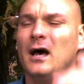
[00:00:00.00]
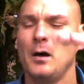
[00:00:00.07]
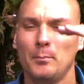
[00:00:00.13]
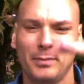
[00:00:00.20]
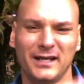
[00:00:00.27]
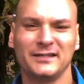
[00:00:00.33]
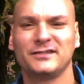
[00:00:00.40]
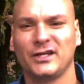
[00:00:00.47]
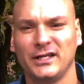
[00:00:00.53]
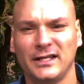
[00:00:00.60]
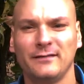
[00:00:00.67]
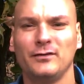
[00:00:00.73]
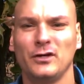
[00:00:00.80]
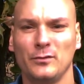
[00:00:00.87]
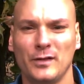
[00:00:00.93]
but it's going to
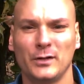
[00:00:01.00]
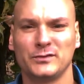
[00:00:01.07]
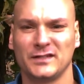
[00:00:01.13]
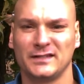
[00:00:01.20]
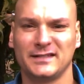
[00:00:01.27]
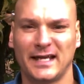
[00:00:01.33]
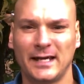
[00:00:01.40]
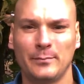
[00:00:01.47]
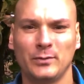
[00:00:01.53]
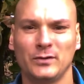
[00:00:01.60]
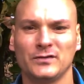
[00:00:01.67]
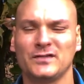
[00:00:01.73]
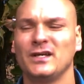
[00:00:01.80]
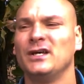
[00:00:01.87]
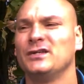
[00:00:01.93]
give you those
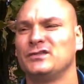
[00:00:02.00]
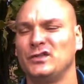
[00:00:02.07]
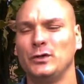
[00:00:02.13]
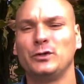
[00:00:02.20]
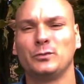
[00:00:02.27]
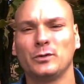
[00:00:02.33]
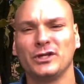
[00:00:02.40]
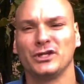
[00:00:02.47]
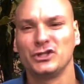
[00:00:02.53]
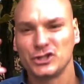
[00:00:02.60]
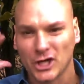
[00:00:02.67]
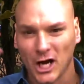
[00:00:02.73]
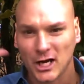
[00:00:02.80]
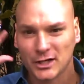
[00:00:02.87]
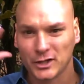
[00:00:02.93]
examples so you can really
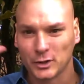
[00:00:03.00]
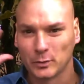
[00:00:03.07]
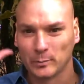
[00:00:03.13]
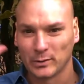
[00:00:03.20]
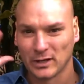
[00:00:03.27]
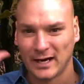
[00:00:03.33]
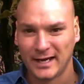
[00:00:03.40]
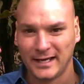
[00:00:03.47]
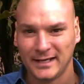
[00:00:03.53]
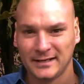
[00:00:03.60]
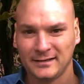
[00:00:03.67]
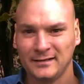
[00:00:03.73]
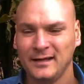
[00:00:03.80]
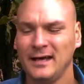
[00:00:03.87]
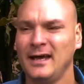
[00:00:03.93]
jog your brain